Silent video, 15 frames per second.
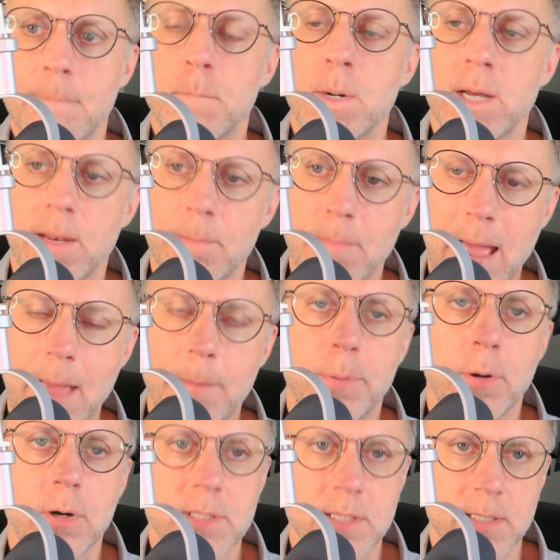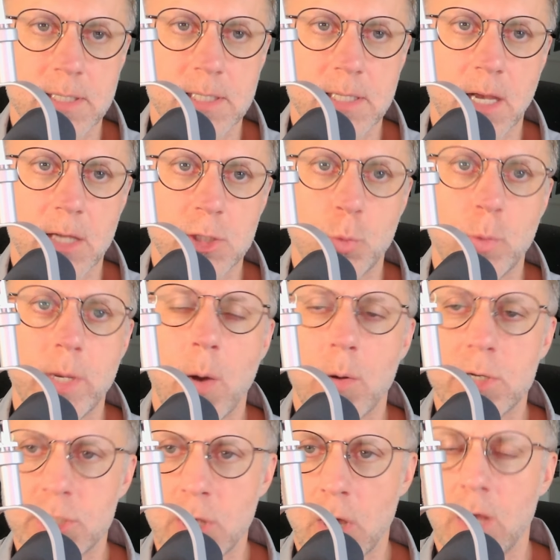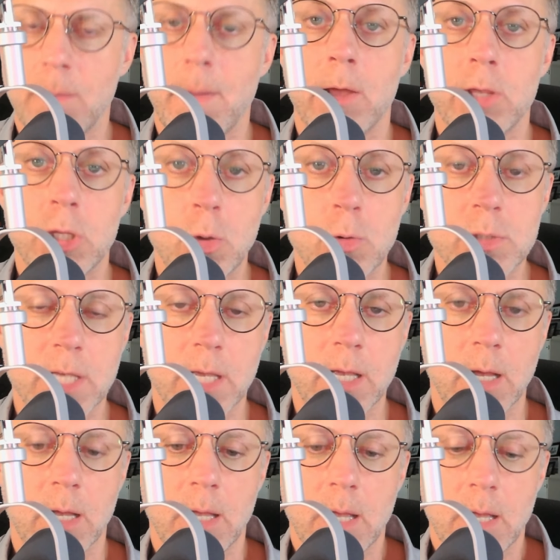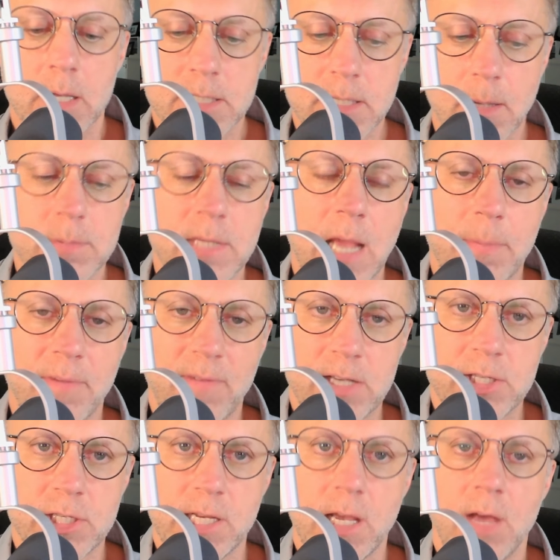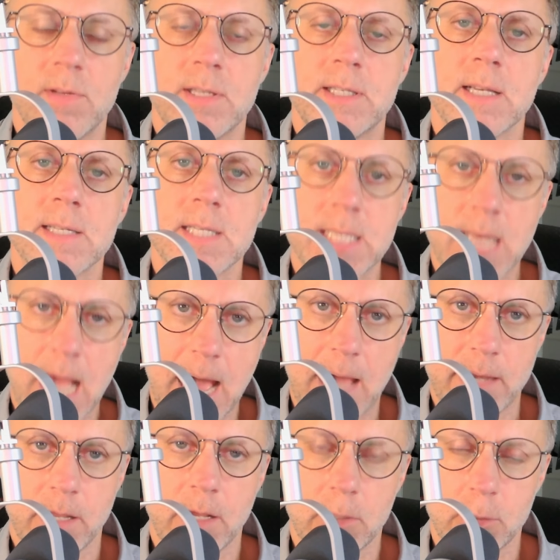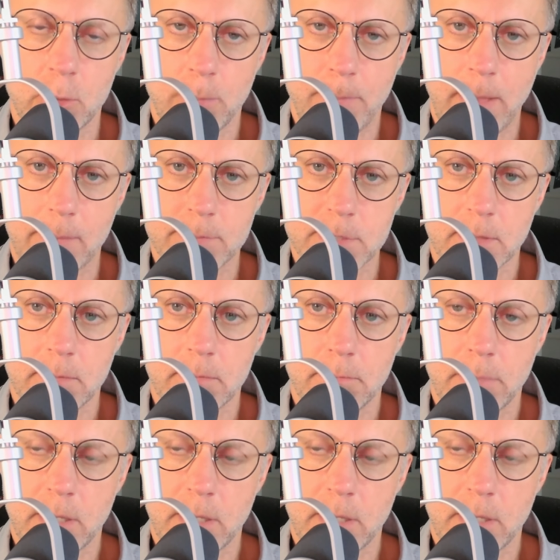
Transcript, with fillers: but in my books and such, we always talk about using some type of HCl that does not include pepsin.